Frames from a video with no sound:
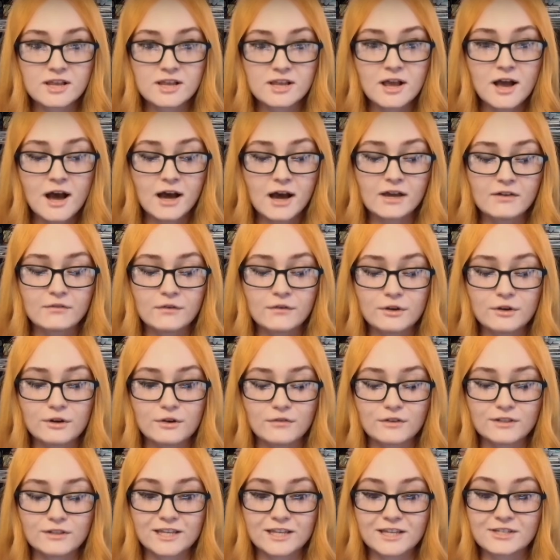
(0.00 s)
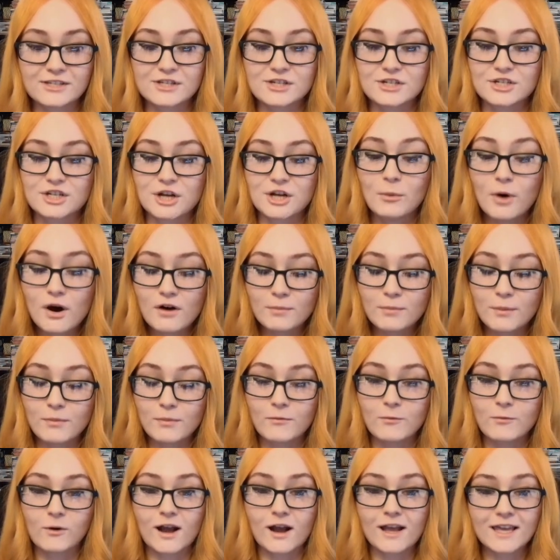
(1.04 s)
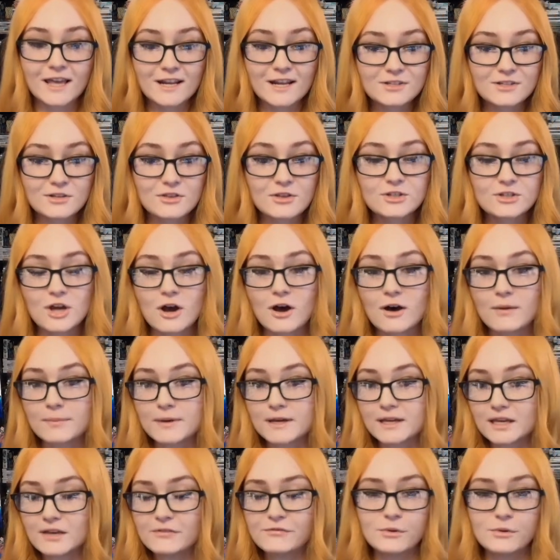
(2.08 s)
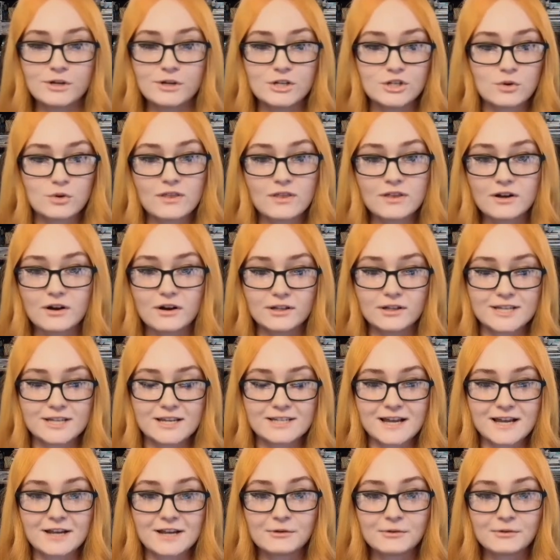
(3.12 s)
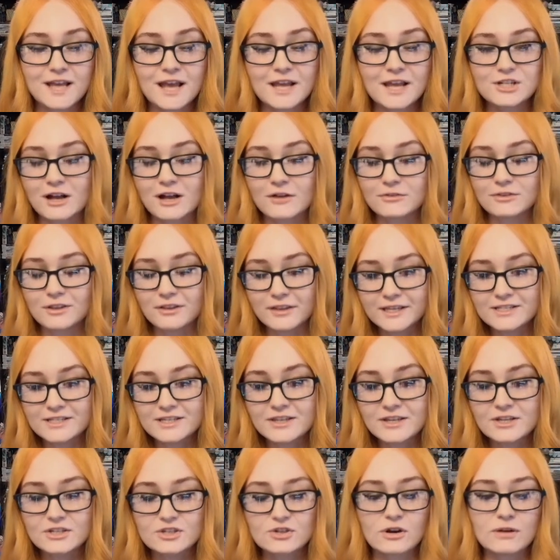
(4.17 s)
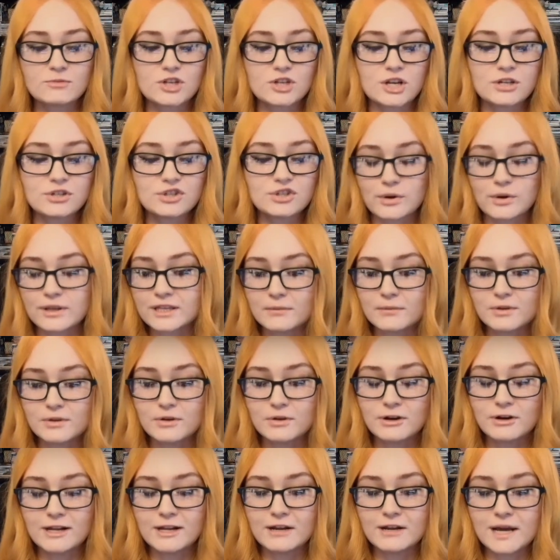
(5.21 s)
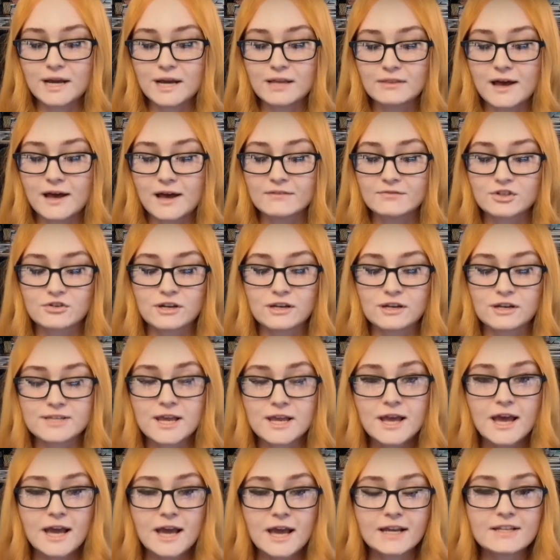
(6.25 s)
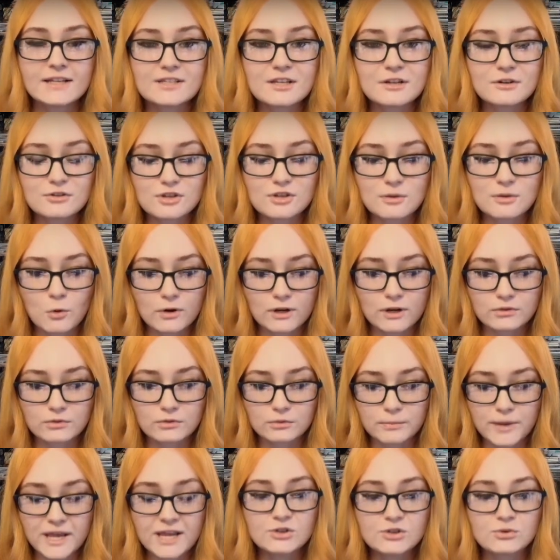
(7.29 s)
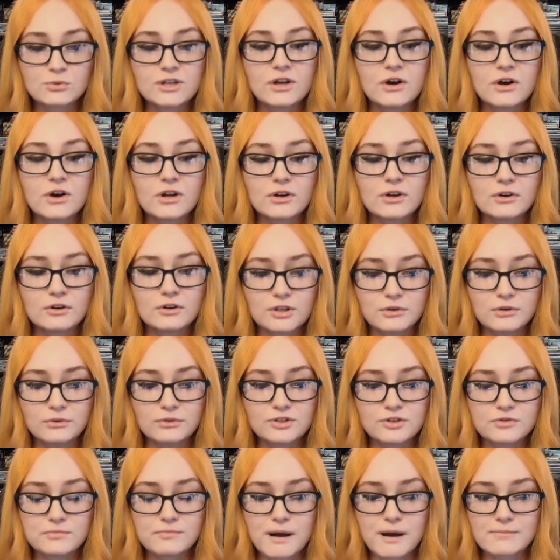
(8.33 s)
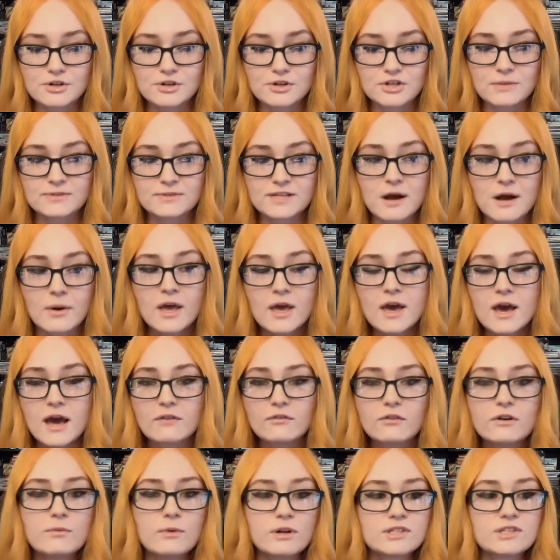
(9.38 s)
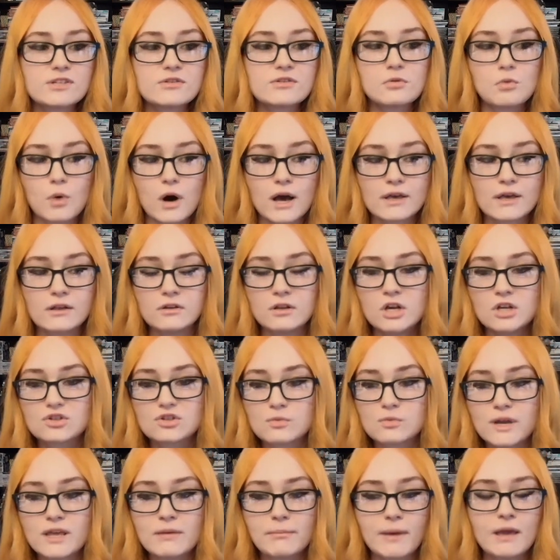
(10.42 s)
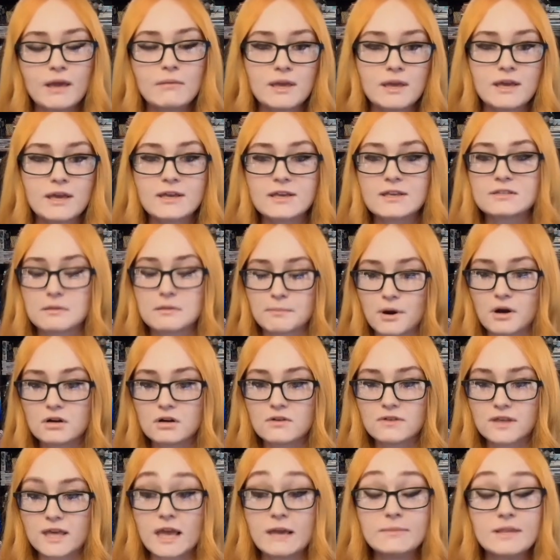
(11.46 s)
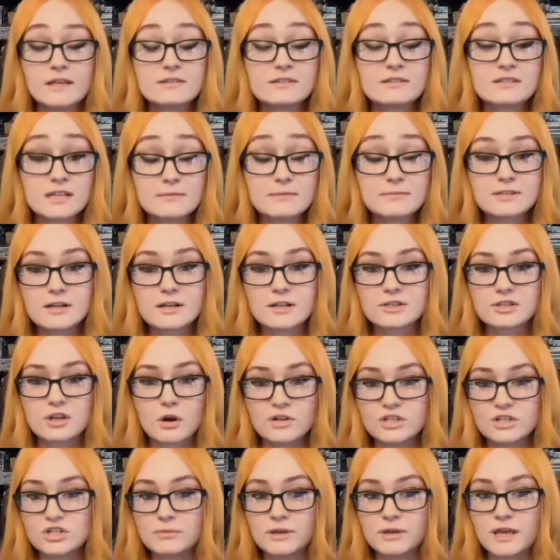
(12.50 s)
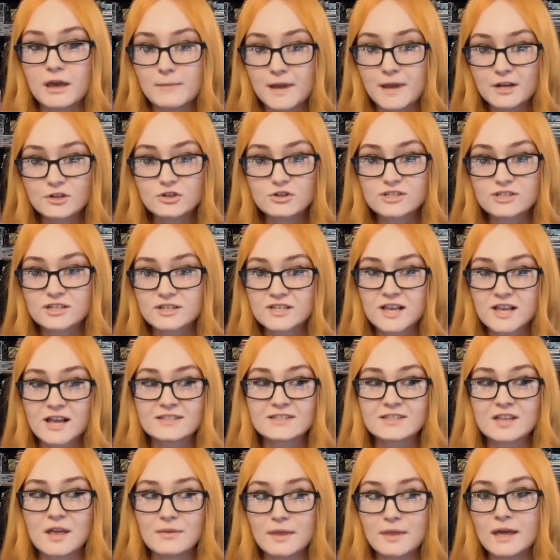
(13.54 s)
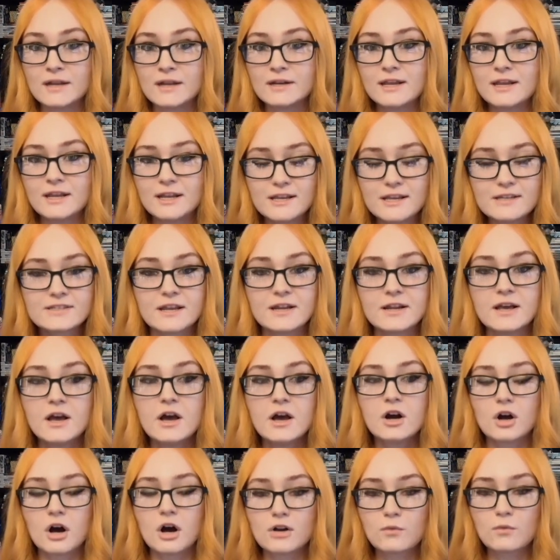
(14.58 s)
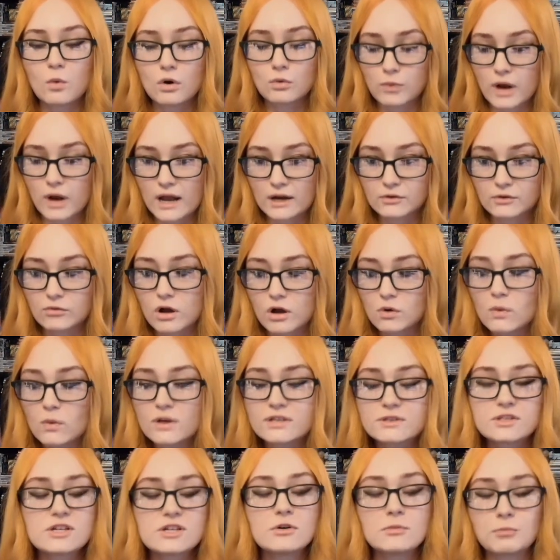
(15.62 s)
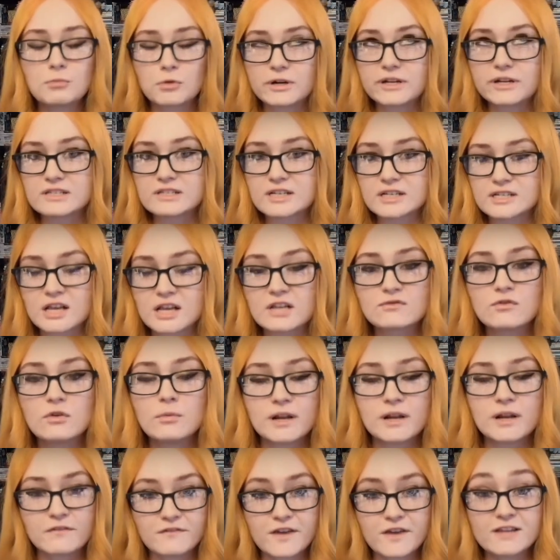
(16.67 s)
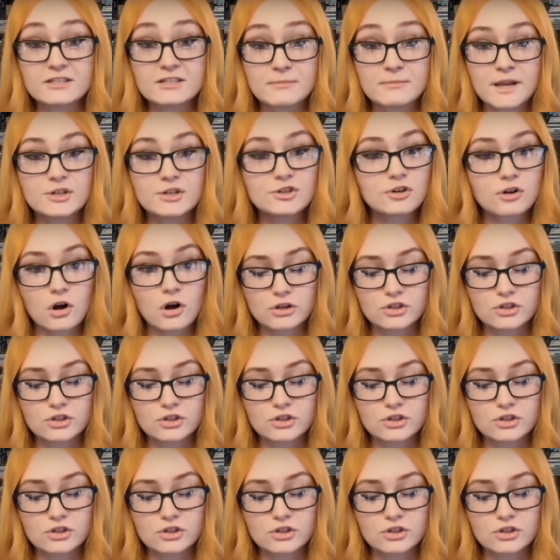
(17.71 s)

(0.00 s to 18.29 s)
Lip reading: I have a few different things to show off, but before I get into the topic, if you enjoy the content I create, check out the links in the description, join the community in my live streams, and consider supporting through Patreon or YouTube memberships. Now, every once in a while, Sweet Baby Inc. is a part of a game that seems that it's going to be a major success, and then it isn't. God of War Ragnarok was still pretty successful, but it faced major controversy.